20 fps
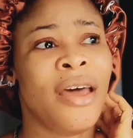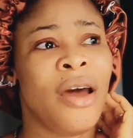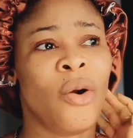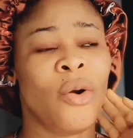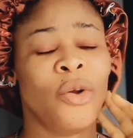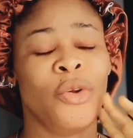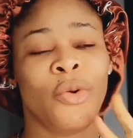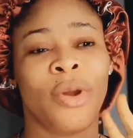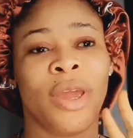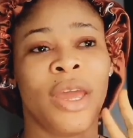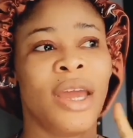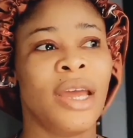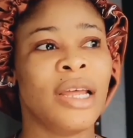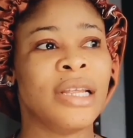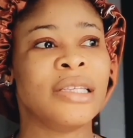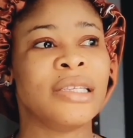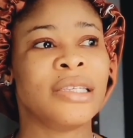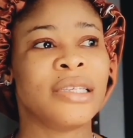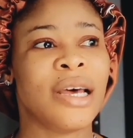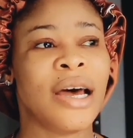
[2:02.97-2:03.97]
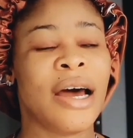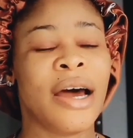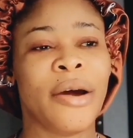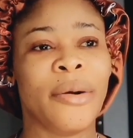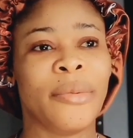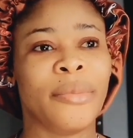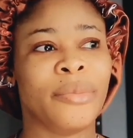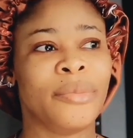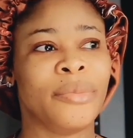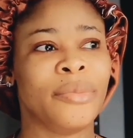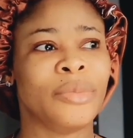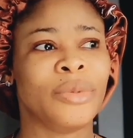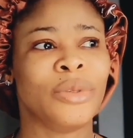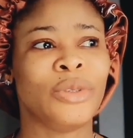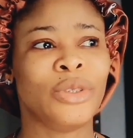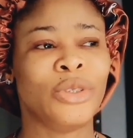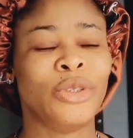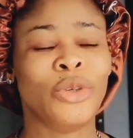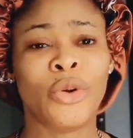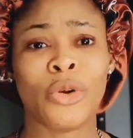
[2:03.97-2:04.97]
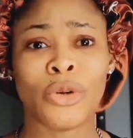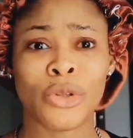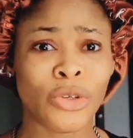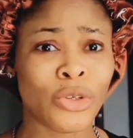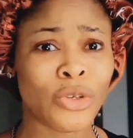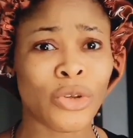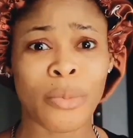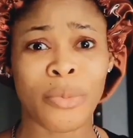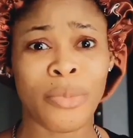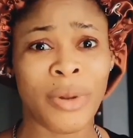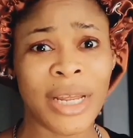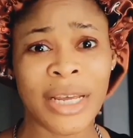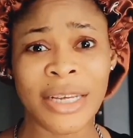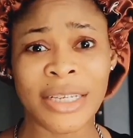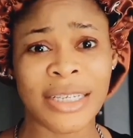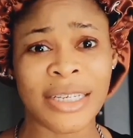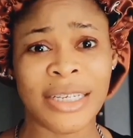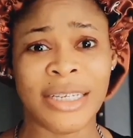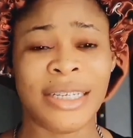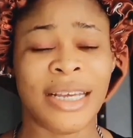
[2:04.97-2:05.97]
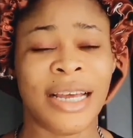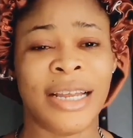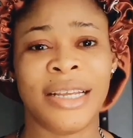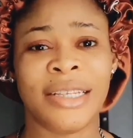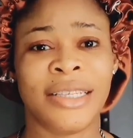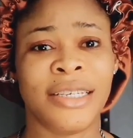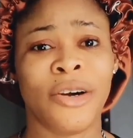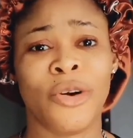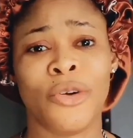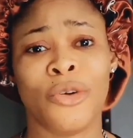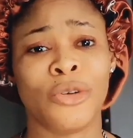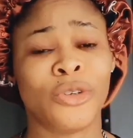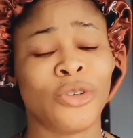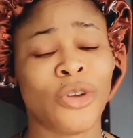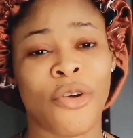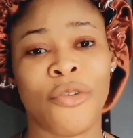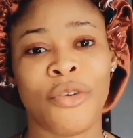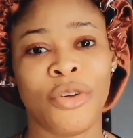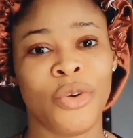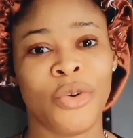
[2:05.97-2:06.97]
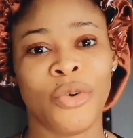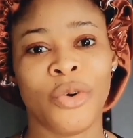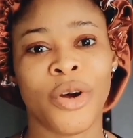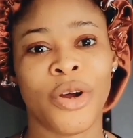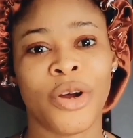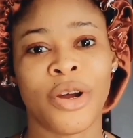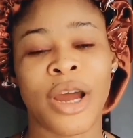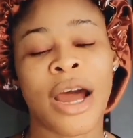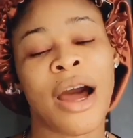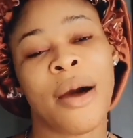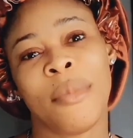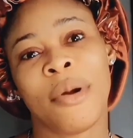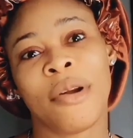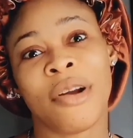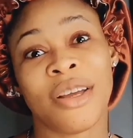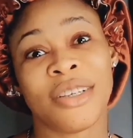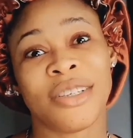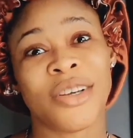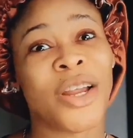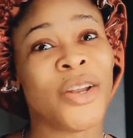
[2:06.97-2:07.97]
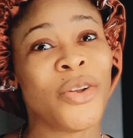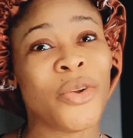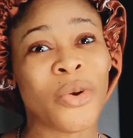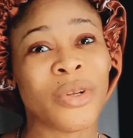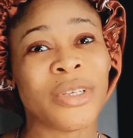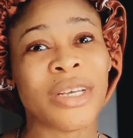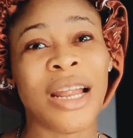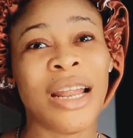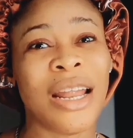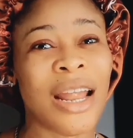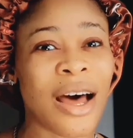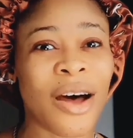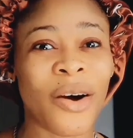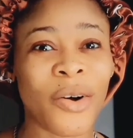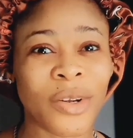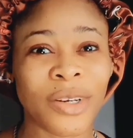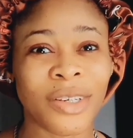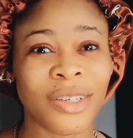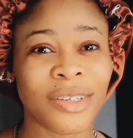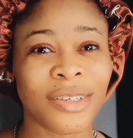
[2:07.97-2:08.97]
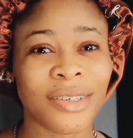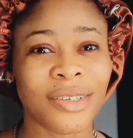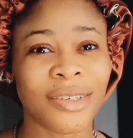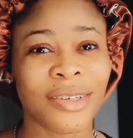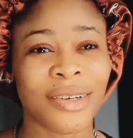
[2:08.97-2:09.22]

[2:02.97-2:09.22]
that you can't you go to some places and they tell you, sorry, your cameras are not allowed.